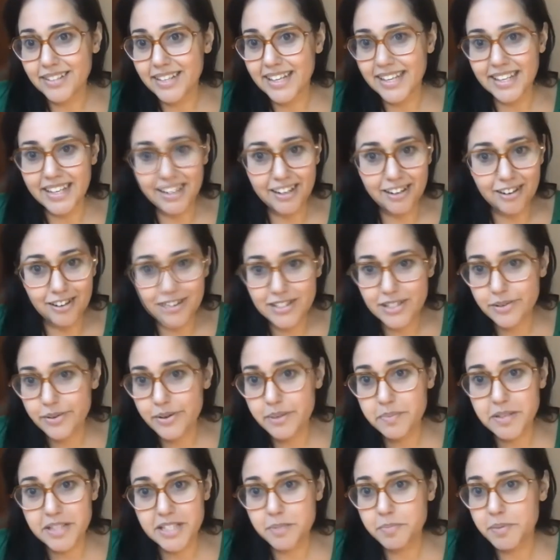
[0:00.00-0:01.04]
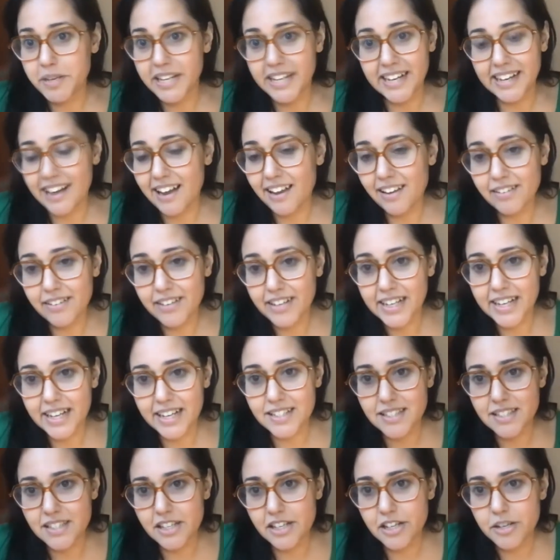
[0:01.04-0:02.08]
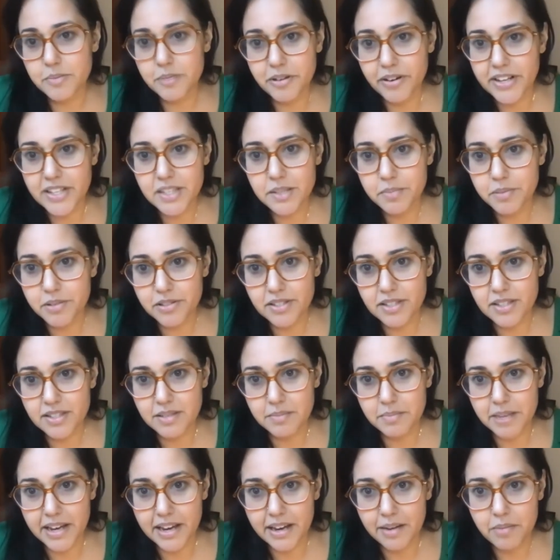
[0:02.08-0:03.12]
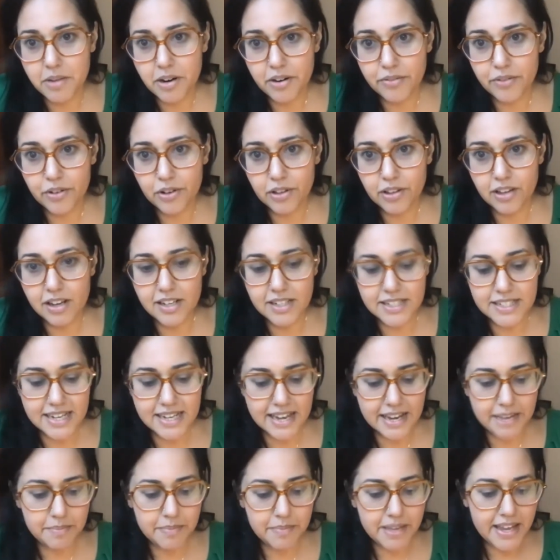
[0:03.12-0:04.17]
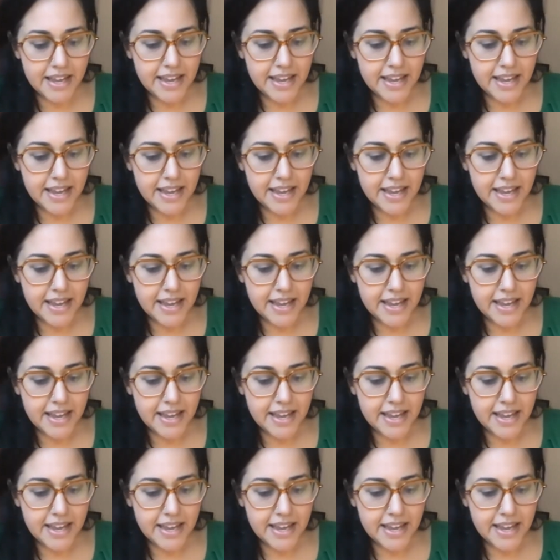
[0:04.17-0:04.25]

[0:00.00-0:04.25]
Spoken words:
And he also had been speaking out against the human rights abuses in Myanmar for a long time.